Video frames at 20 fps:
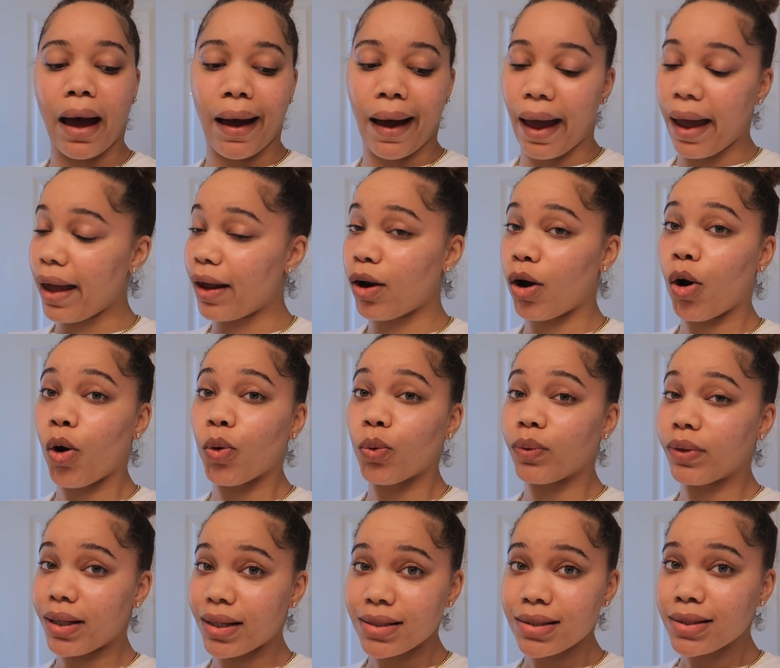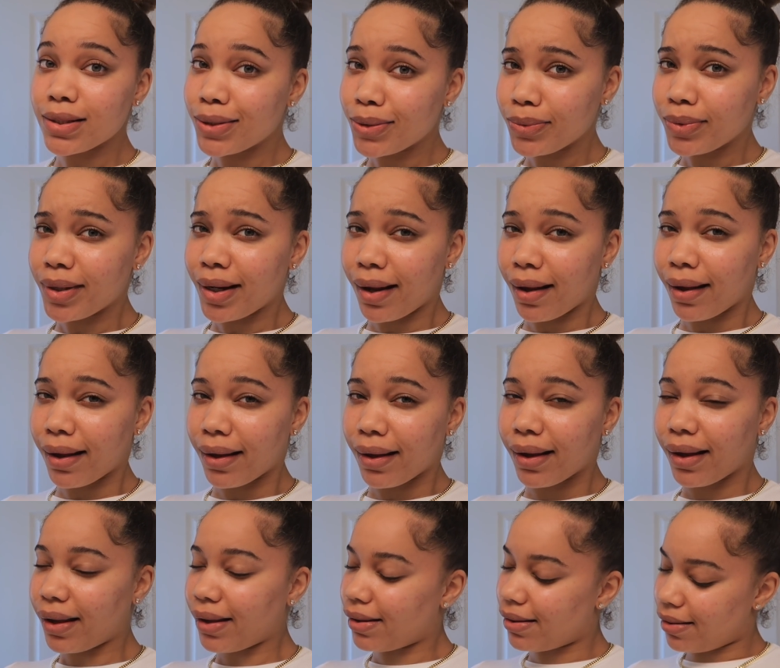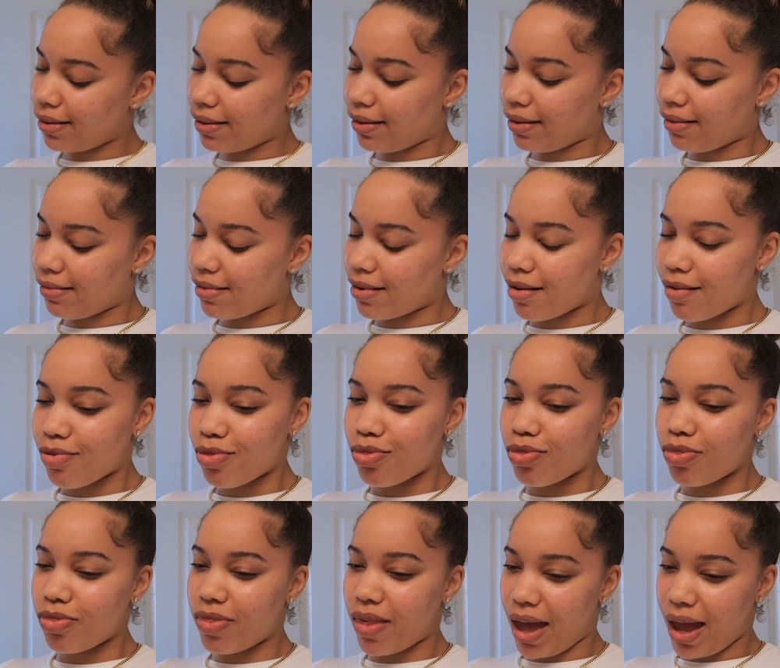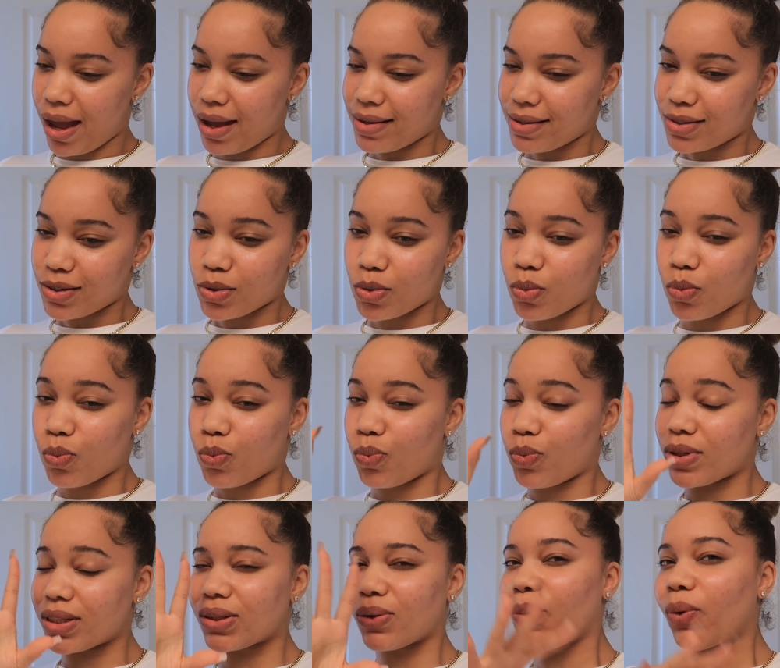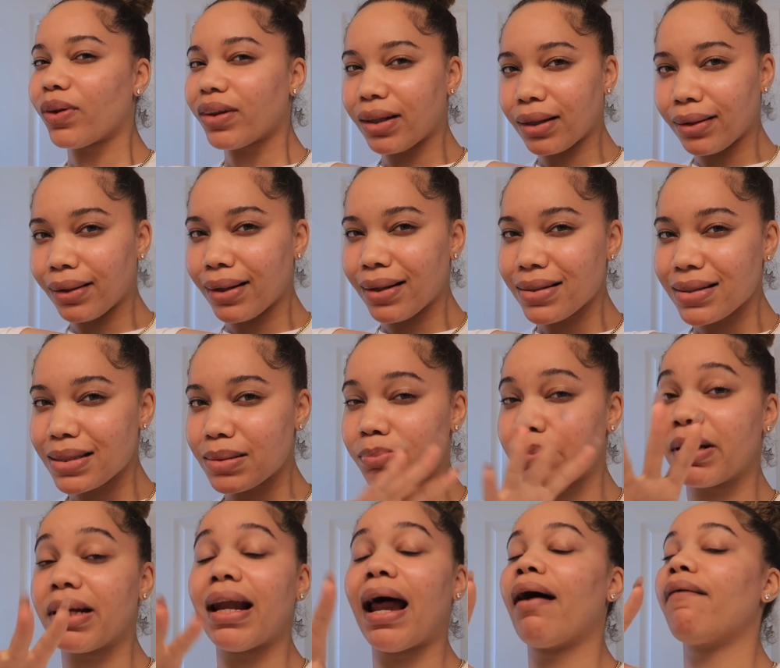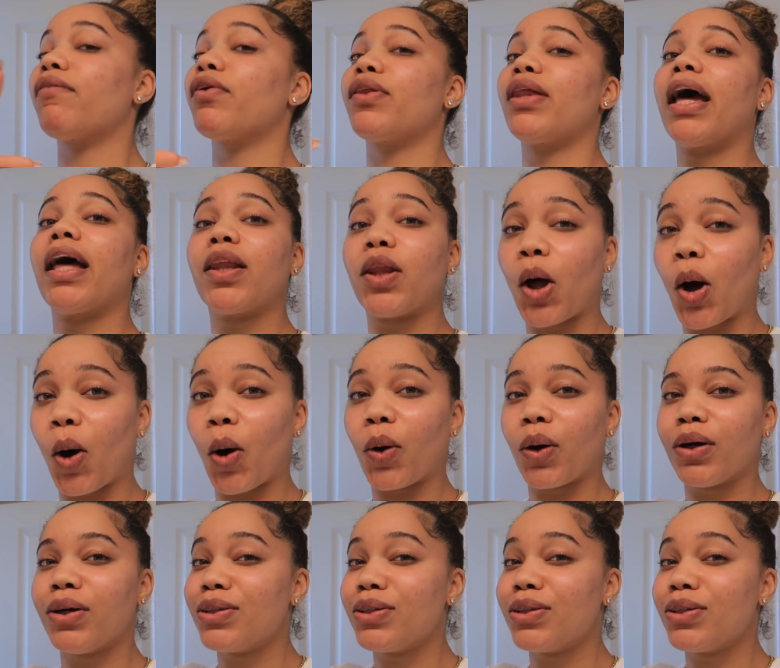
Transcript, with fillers: I had a whole list to do today and that was on the list but not for that long